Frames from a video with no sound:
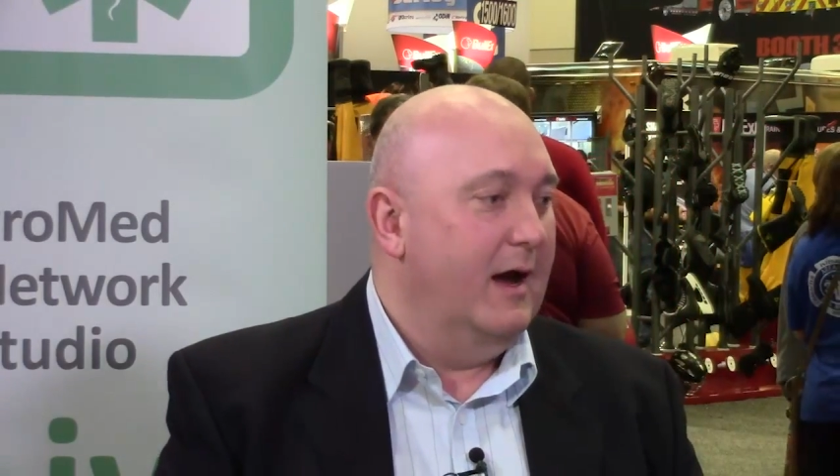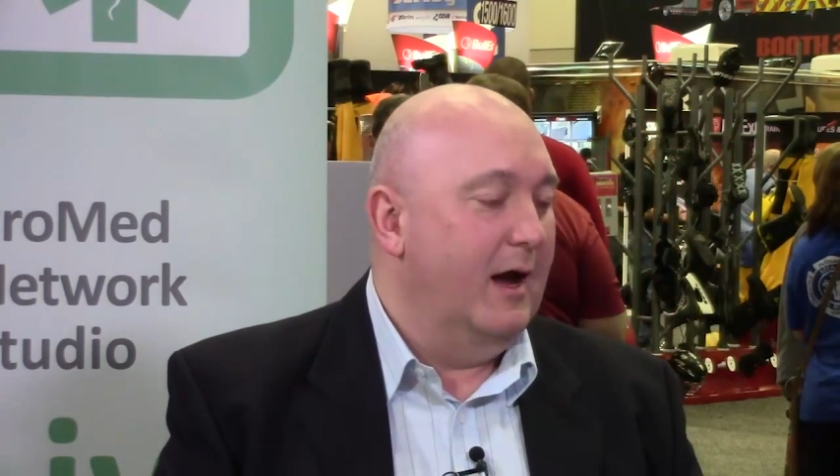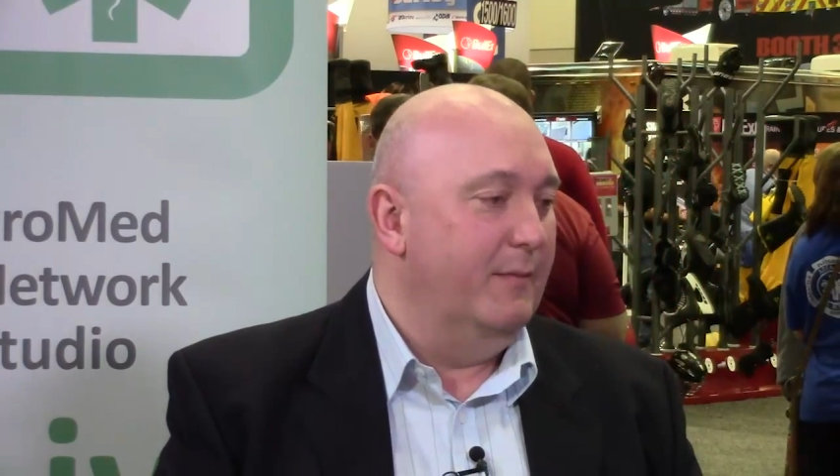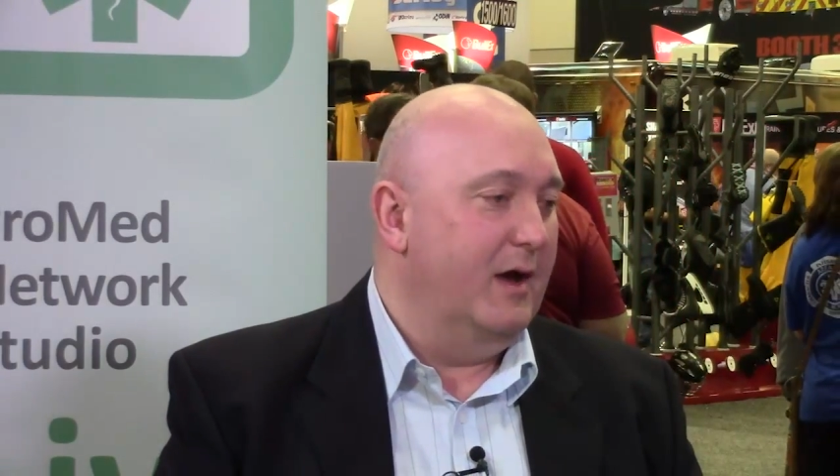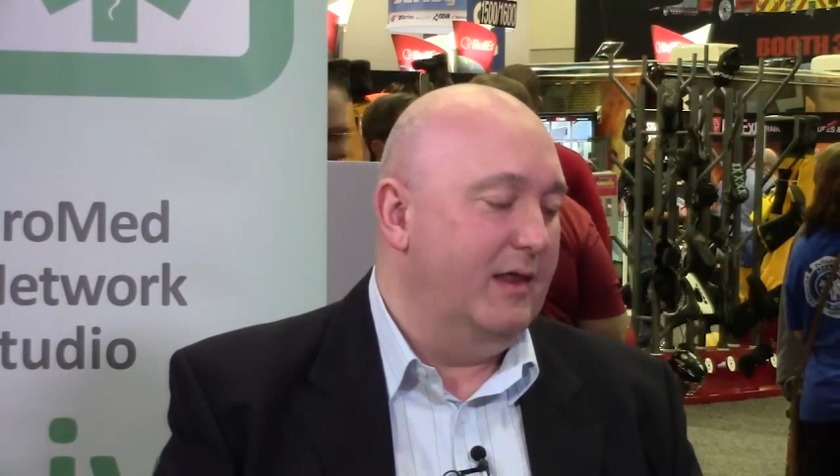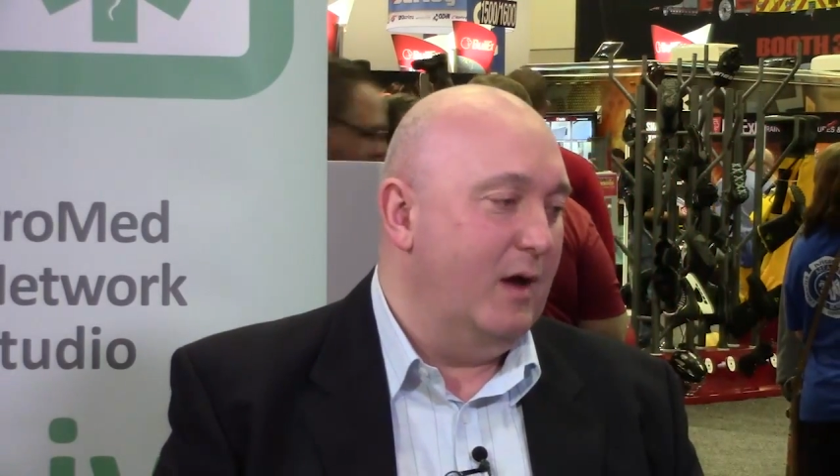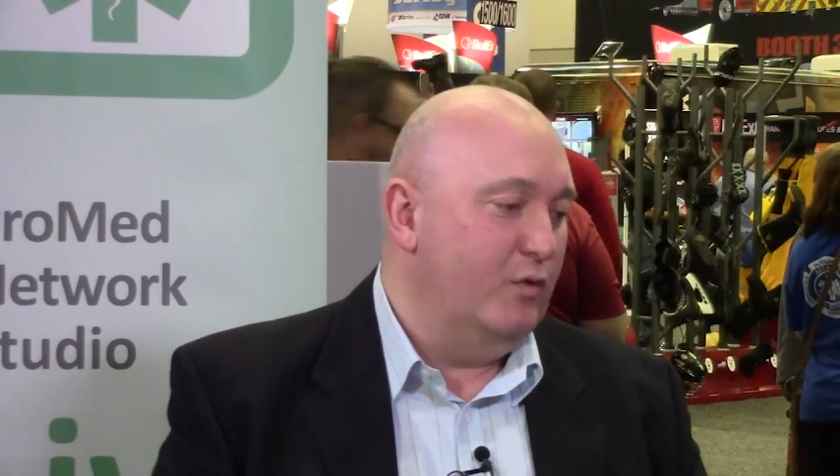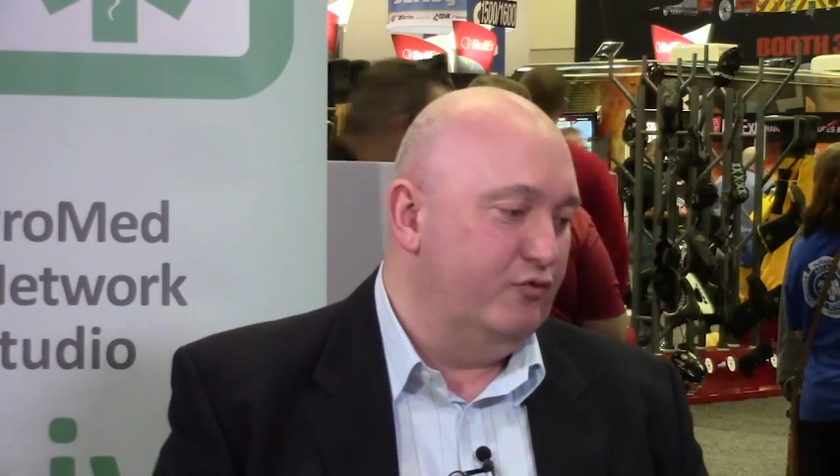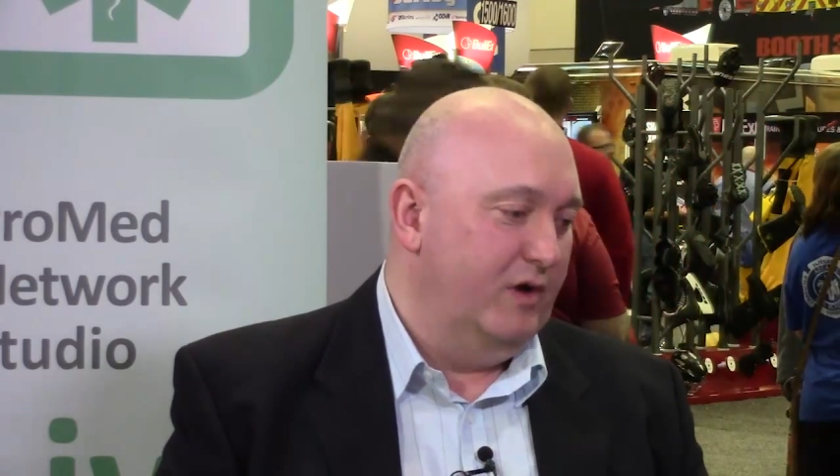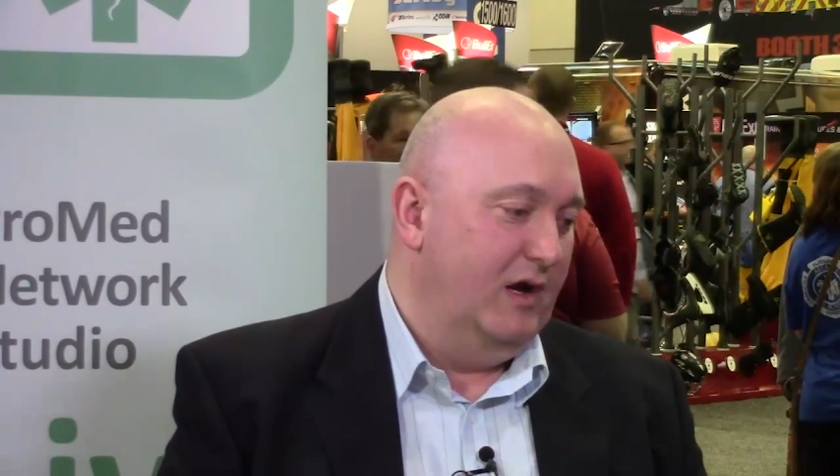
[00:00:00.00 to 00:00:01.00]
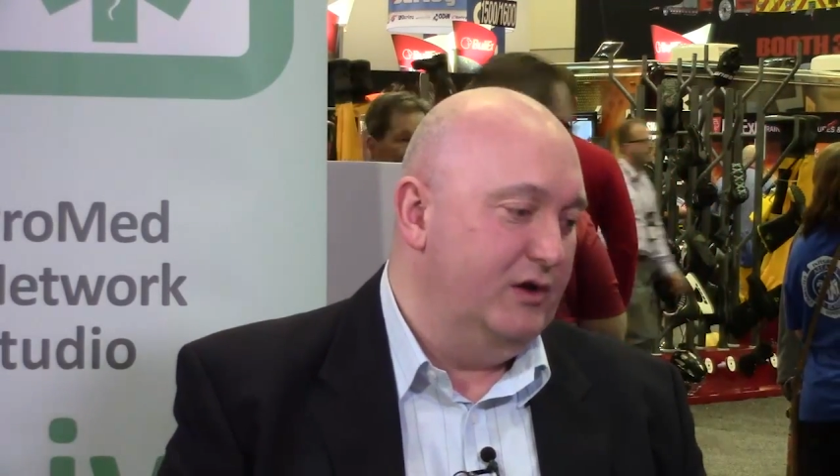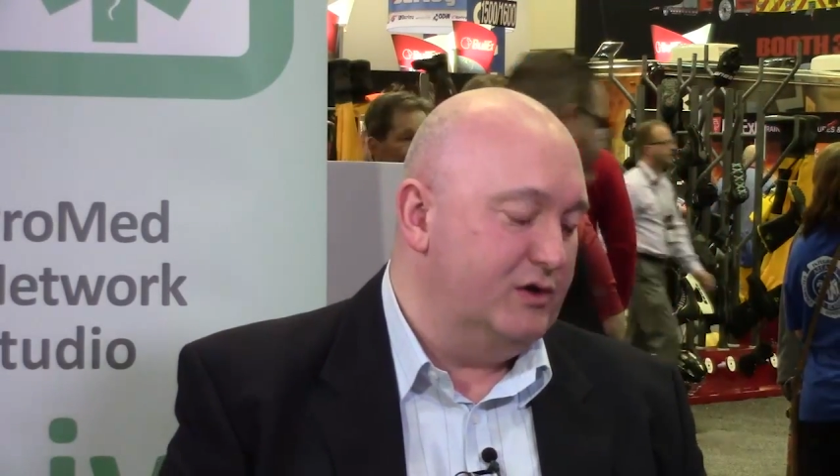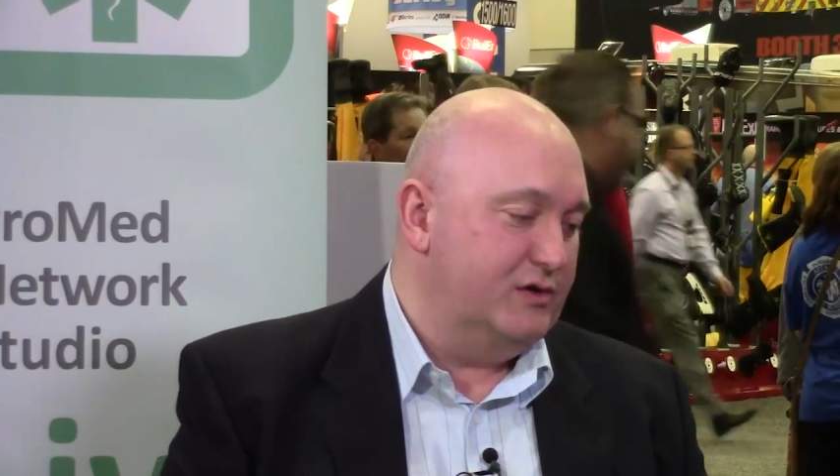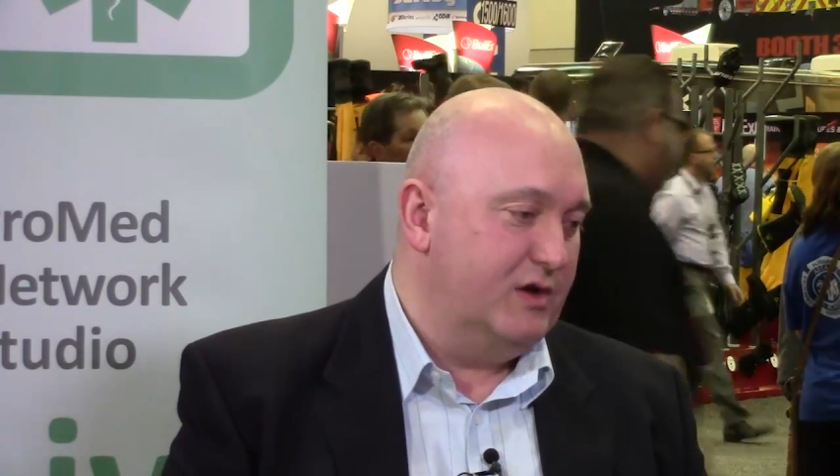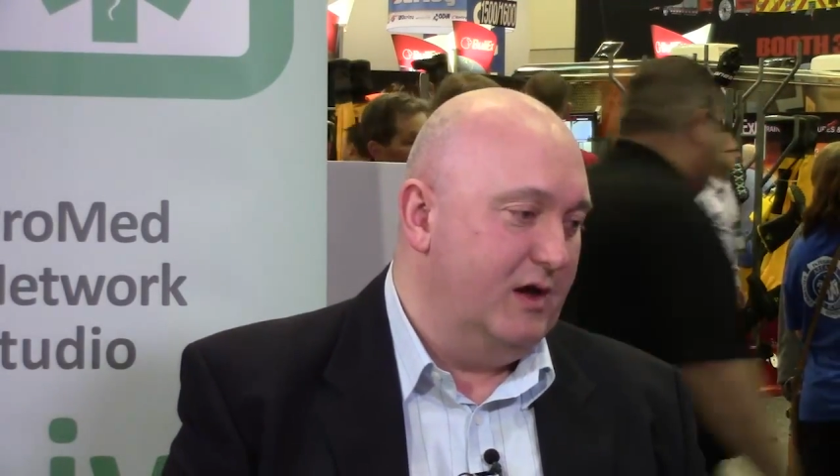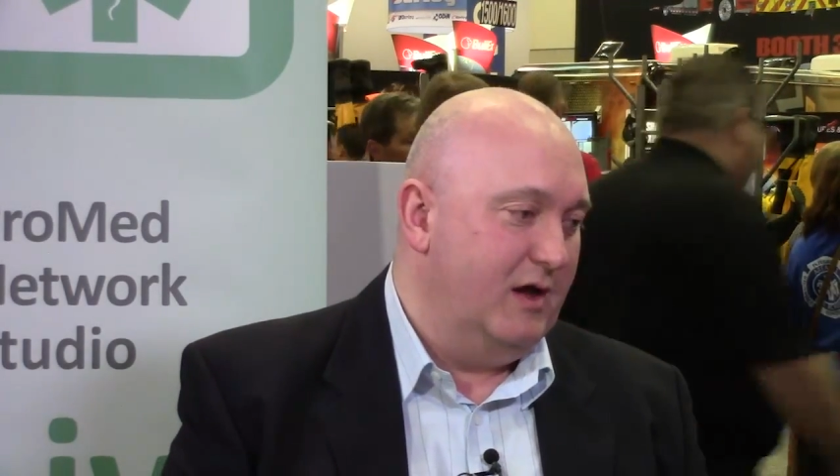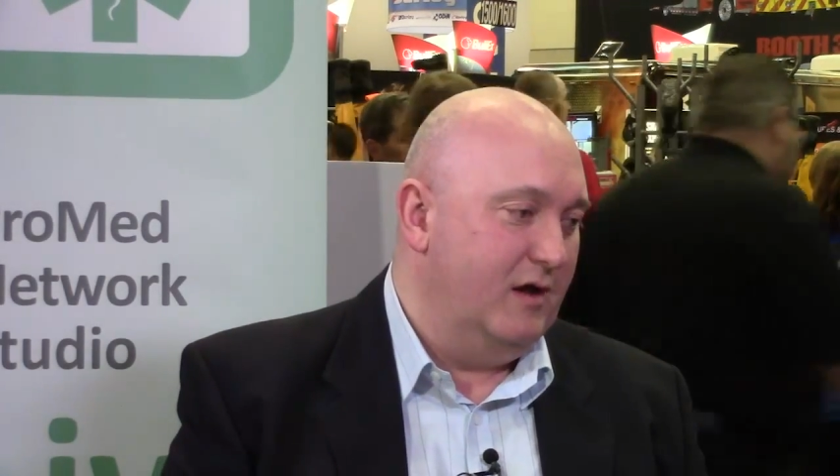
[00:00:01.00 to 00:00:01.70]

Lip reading: and that was really just